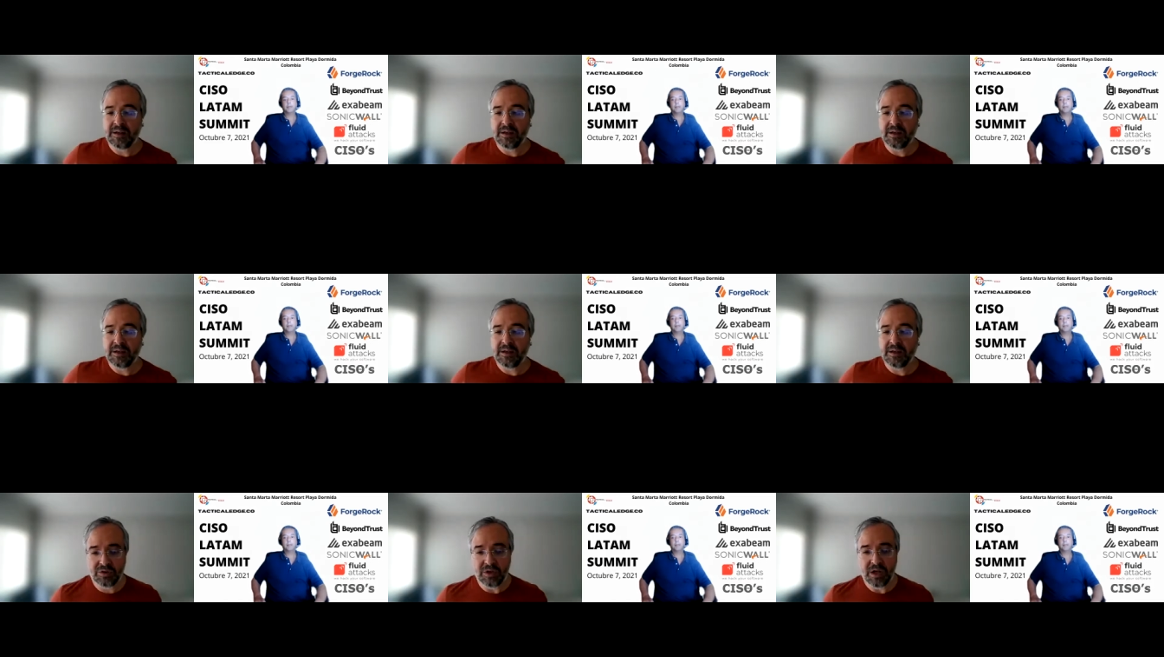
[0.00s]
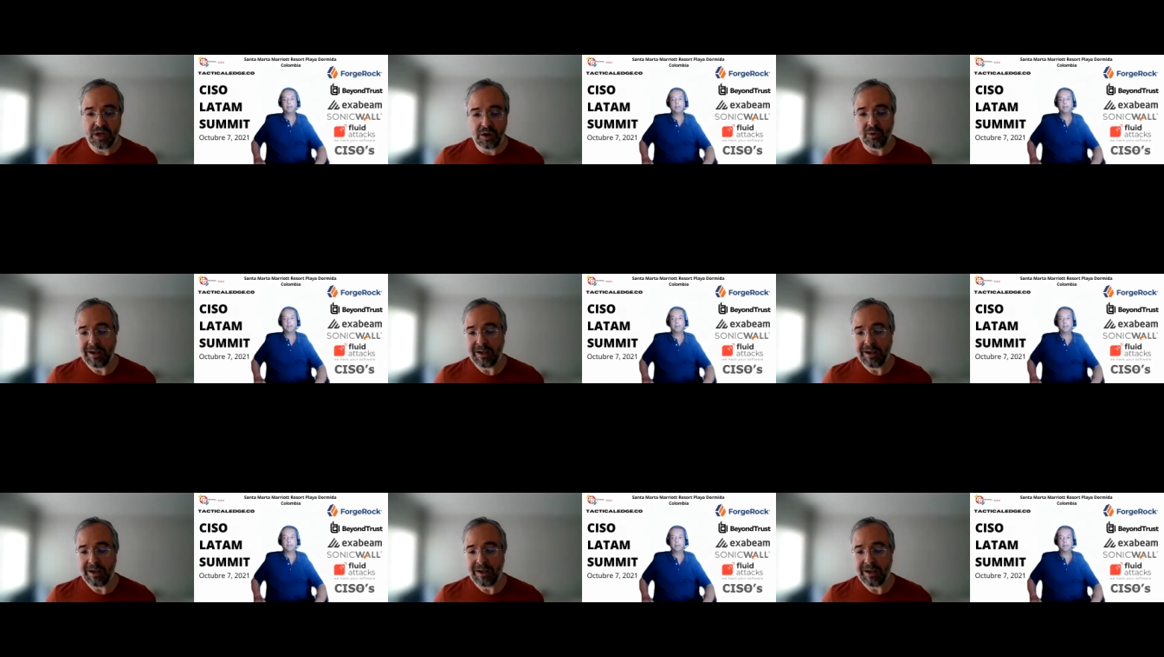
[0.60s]
to,
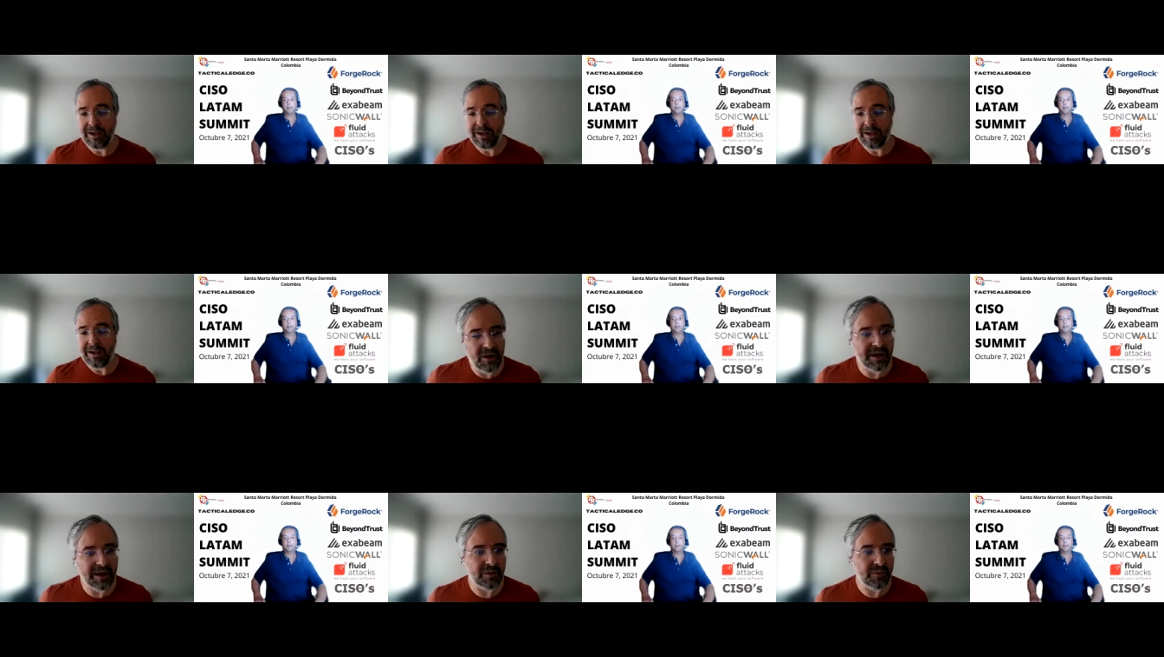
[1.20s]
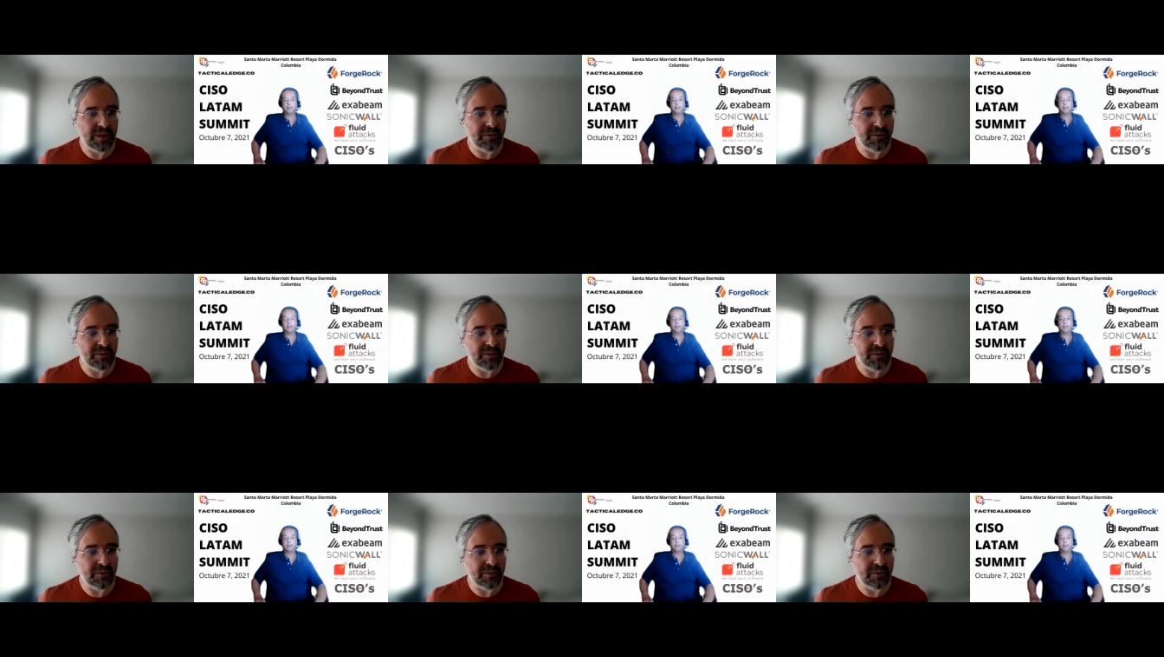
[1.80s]
oh, how the hell can we
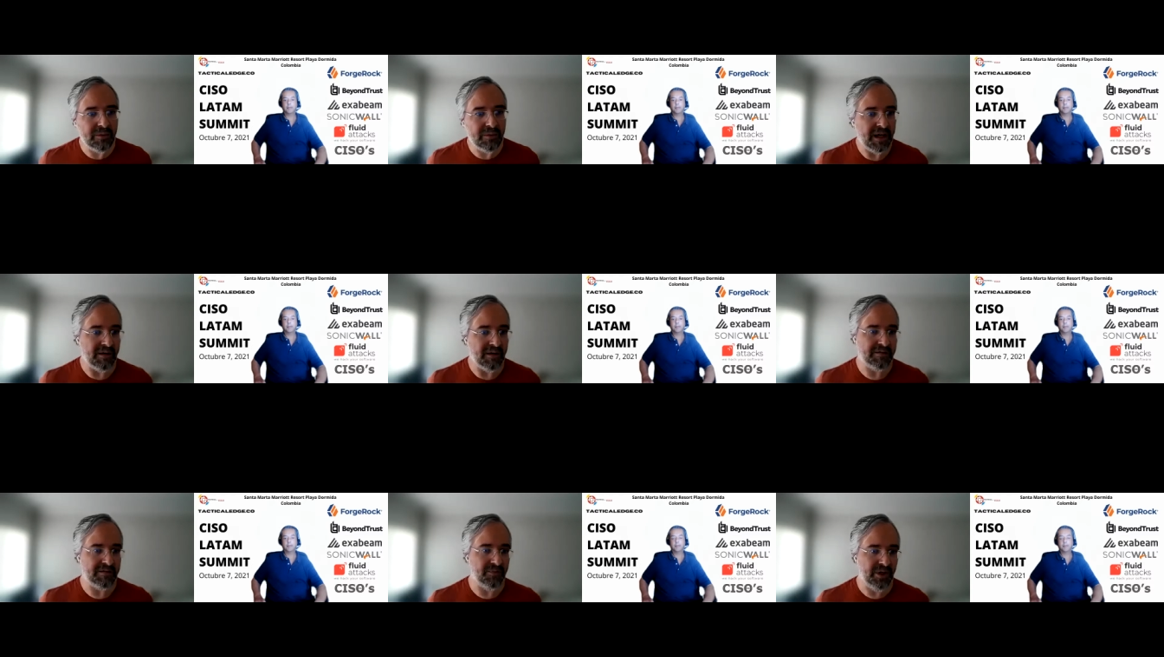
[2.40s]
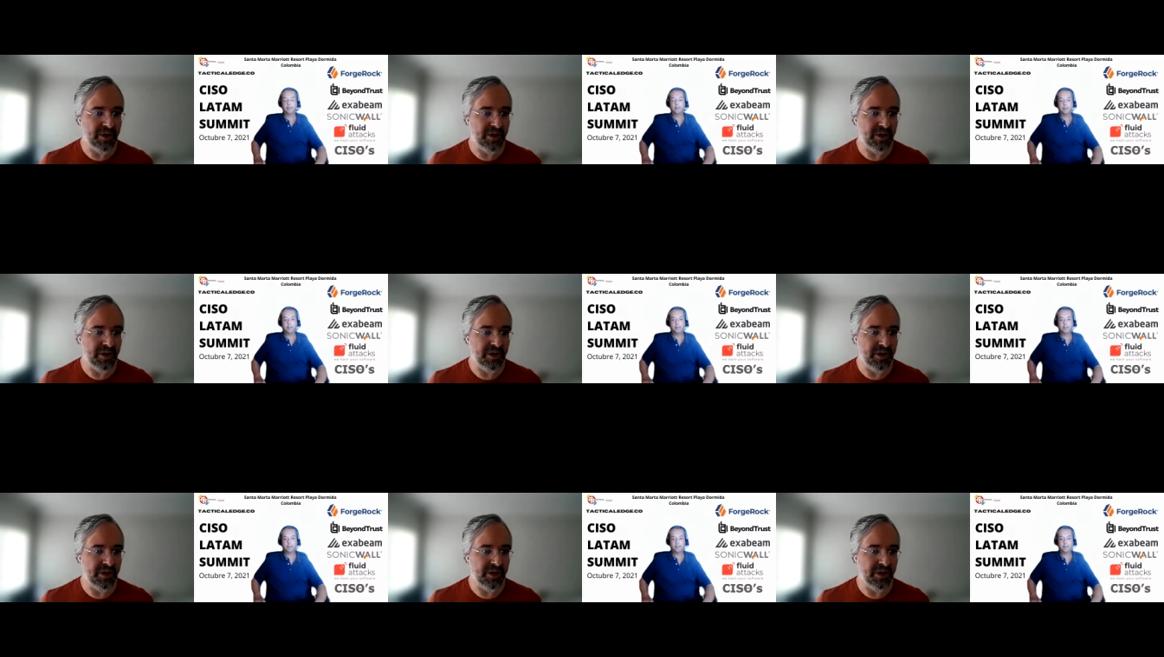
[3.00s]
write about breaches,